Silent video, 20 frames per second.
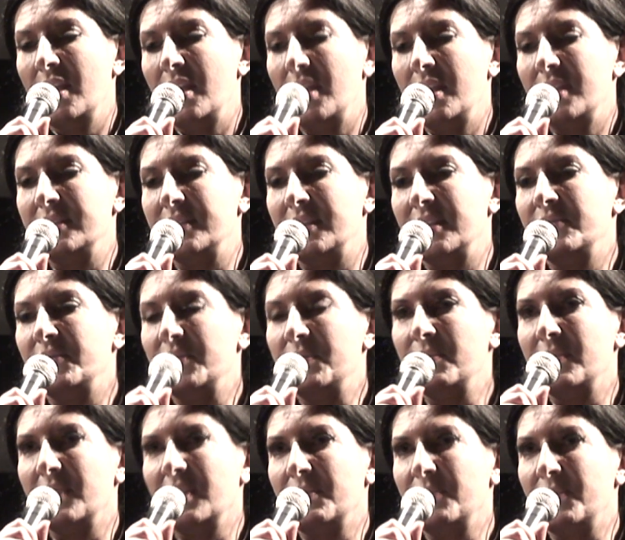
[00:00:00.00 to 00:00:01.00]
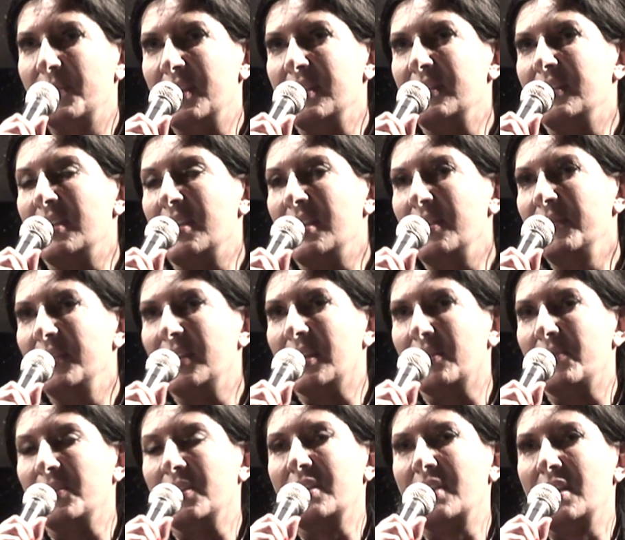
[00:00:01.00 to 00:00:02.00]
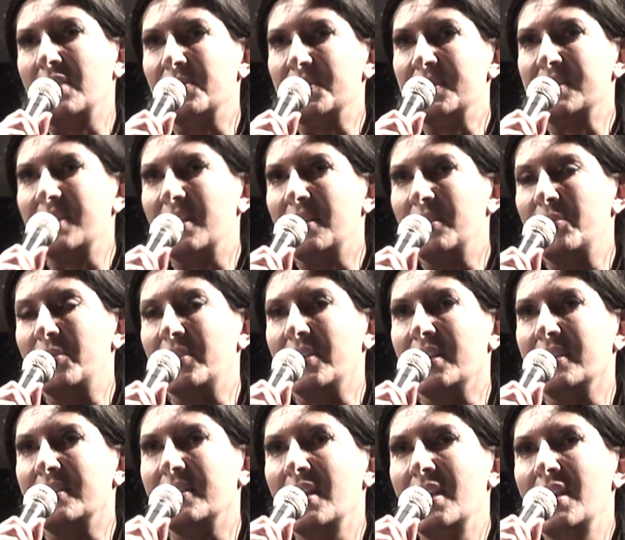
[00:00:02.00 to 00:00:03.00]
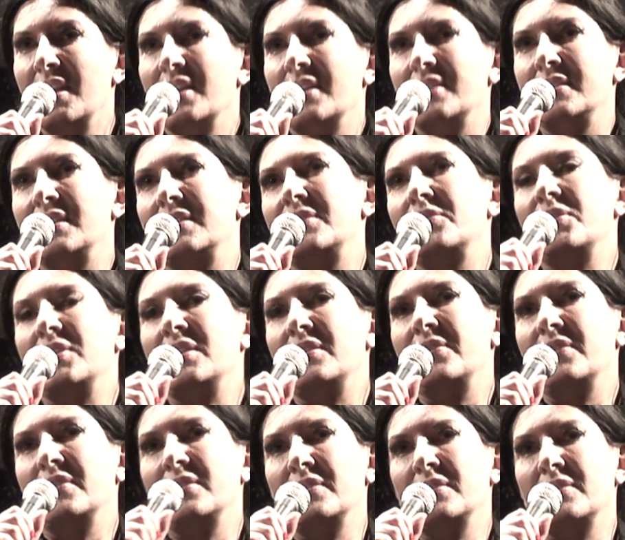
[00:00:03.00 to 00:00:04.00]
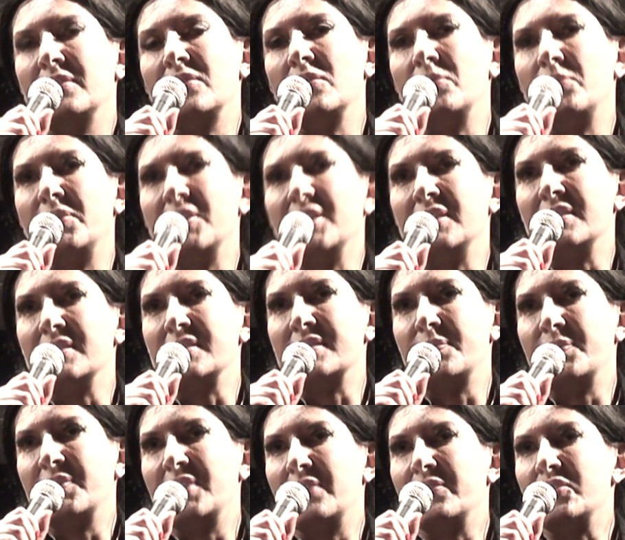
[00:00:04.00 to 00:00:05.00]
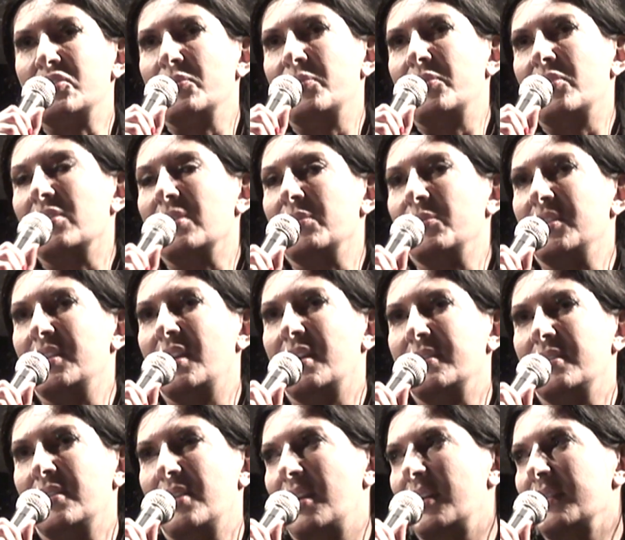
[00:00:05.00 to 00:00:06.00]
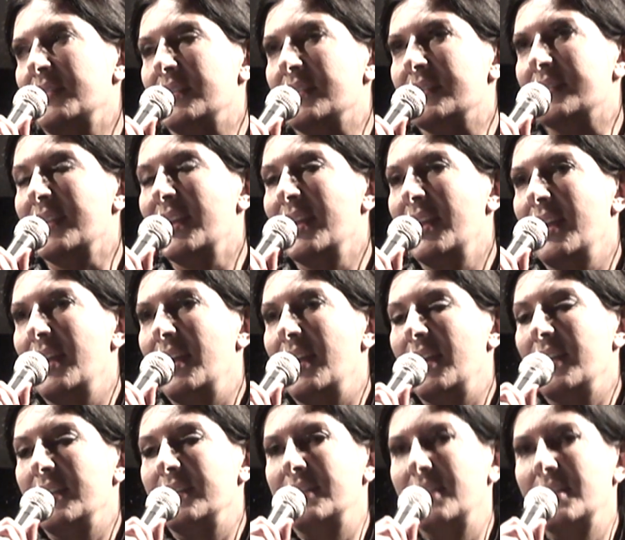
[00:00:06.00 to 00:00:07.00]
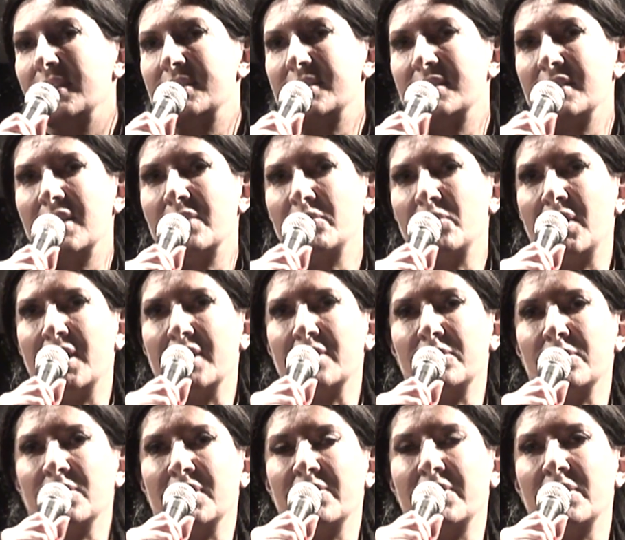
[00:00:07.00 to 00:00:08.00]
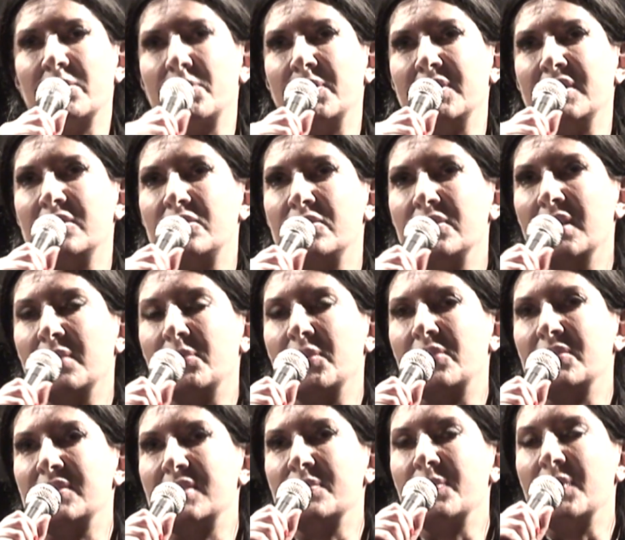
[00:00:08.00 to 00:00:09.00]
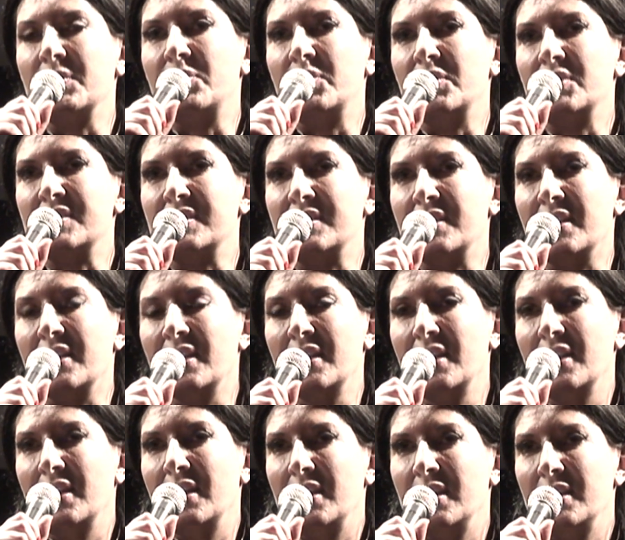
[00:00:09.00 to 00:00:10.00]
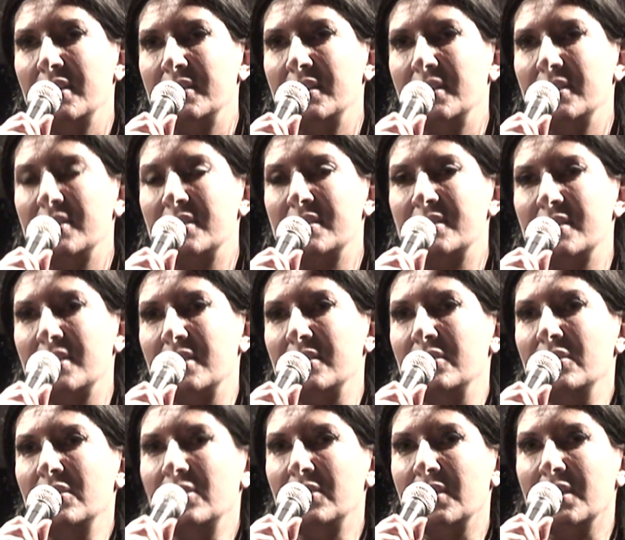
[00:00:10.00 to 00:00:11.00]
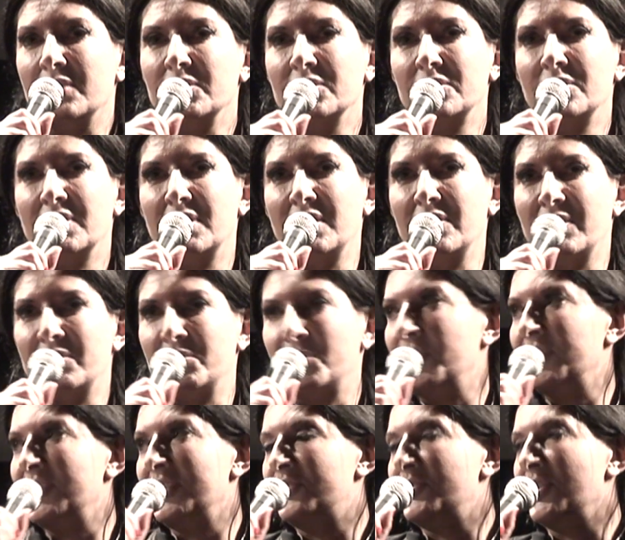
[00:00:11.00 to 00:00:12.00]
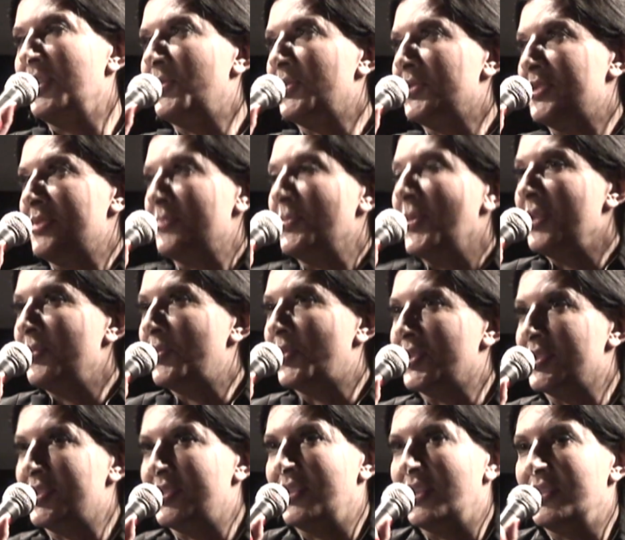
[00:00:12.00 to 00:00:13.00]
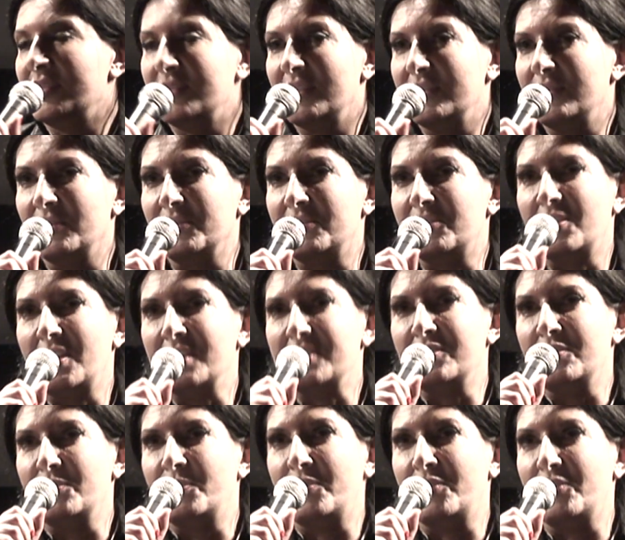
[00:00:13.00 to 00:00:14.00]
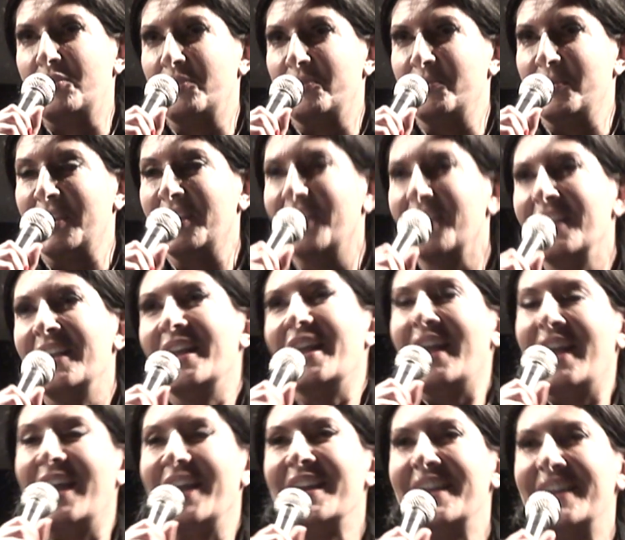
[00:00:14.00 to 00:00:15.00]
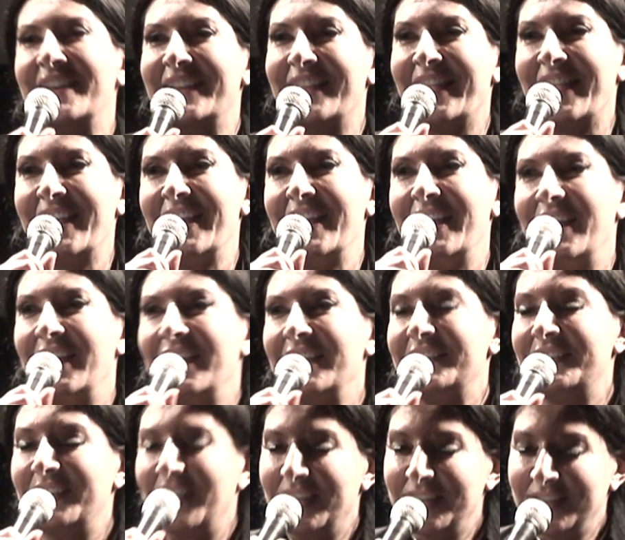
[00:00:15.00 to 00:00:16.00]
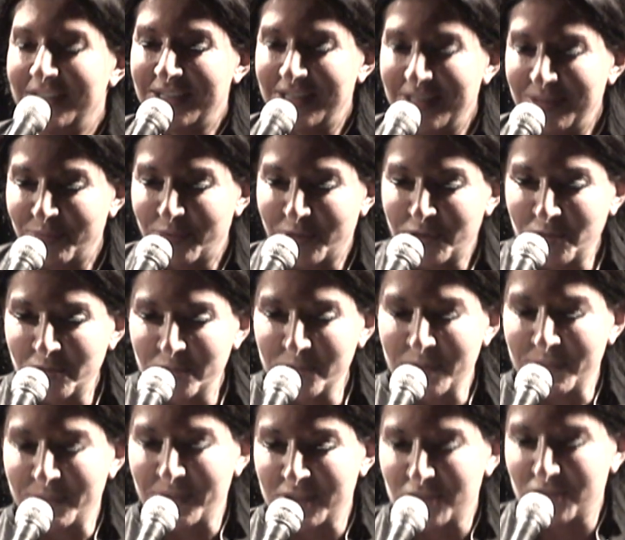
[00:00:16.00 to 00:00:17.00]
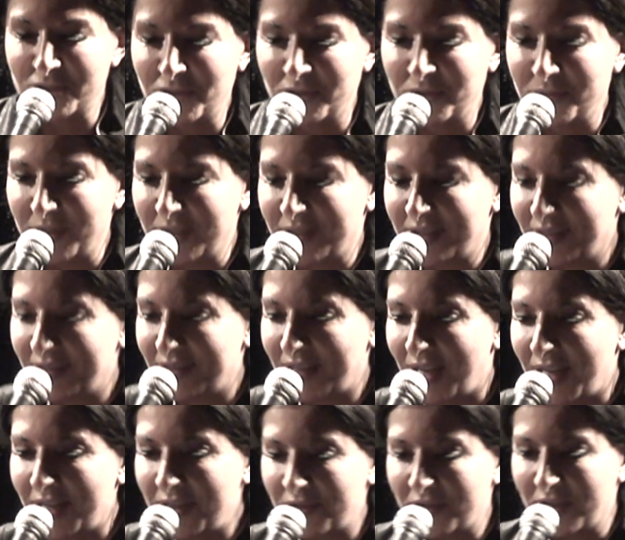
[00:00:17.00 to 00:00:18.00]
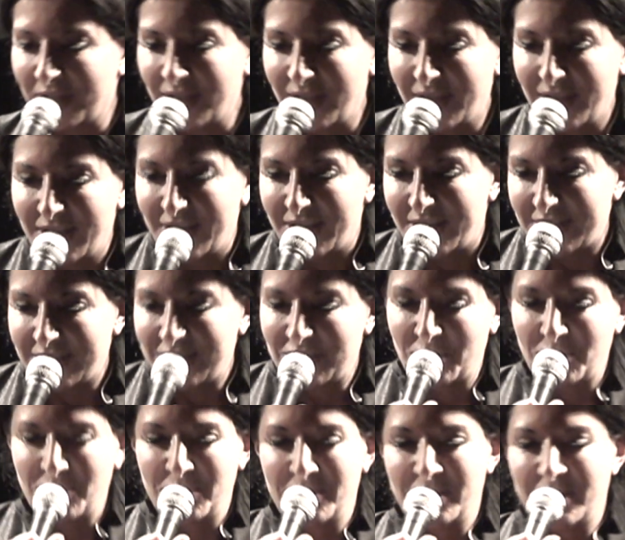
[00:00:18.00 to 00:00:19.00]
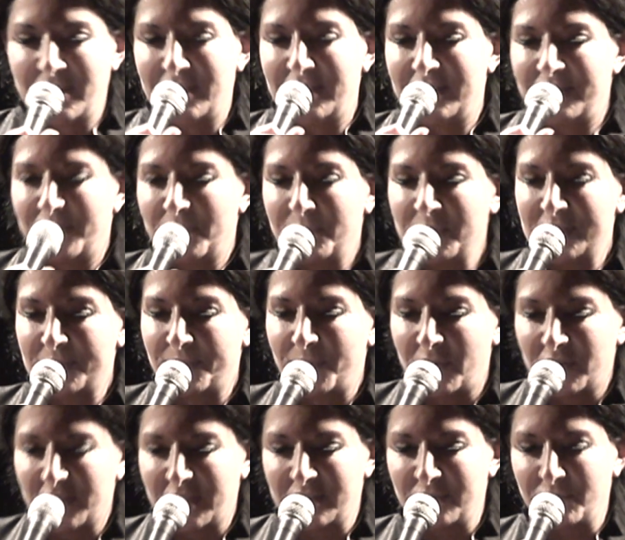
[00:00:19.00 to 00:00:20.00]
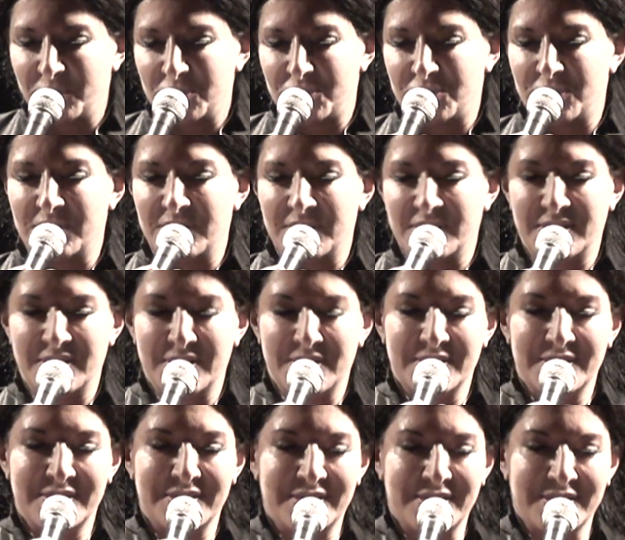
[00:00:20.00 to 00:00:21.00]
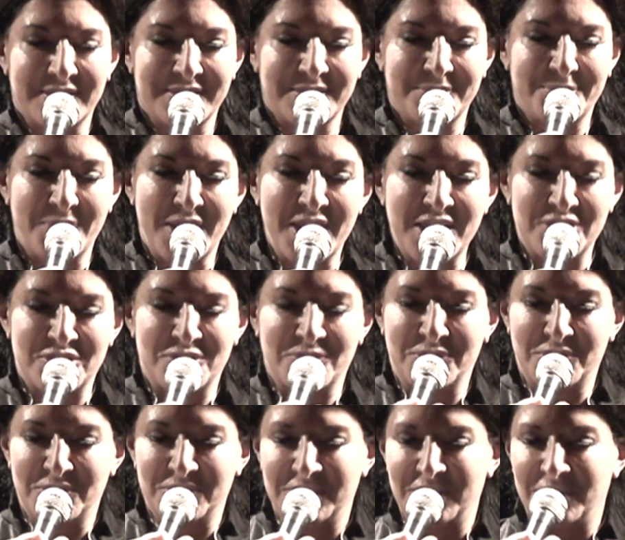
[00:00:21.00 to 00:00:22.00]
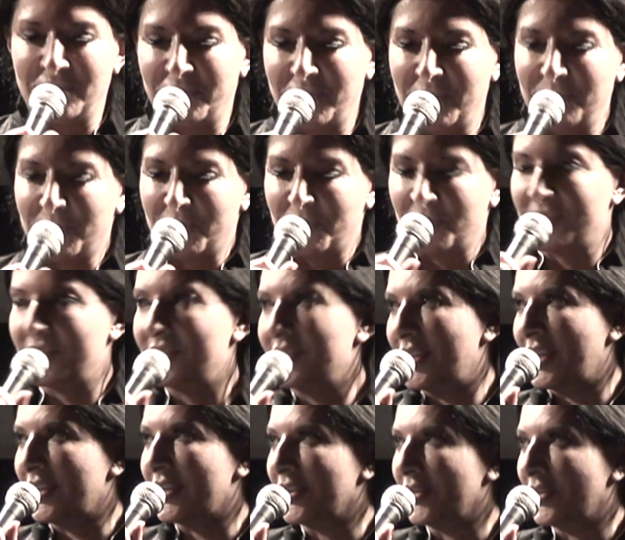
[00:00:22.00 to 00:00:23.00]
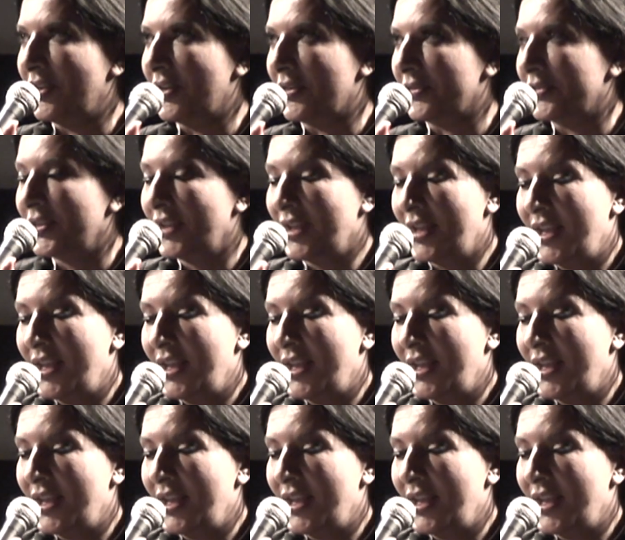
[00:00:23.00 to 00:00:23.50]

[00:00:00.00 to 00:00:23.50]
And then in the evening, we kind of celebrate that we complete this television program with other artists. And I say, I would like to give everybody a drink because it's my birthday. And then he said, no, I want to give everybody a drink because it's my birthday. I said, don't trust you, prove me. And then he proved me by showing me the diary, you know, from his pocket, which the page of 30 November was taken off.